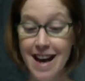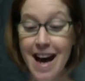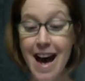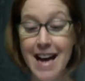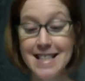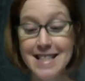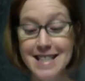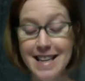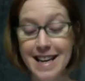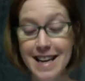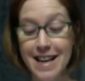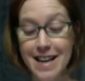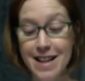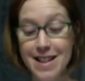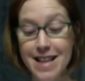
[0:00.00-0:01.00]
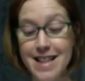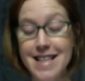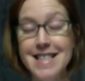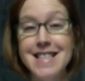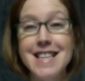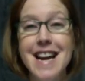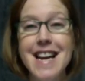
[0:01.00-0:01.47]
I see that the
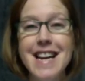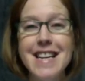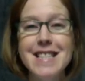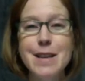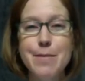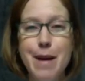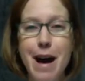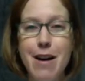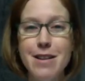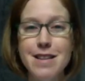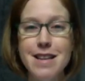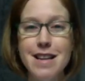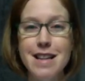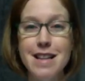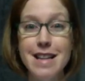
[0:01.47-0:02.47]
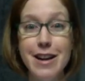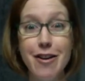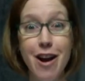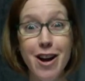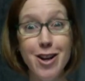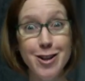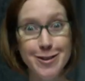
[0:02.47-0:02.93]
study is about
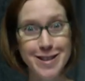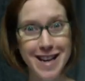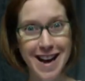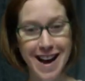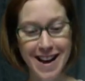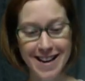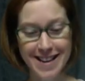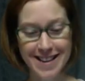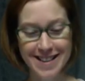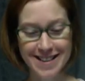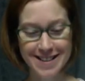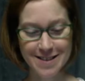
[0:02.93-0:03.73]
liraglutide.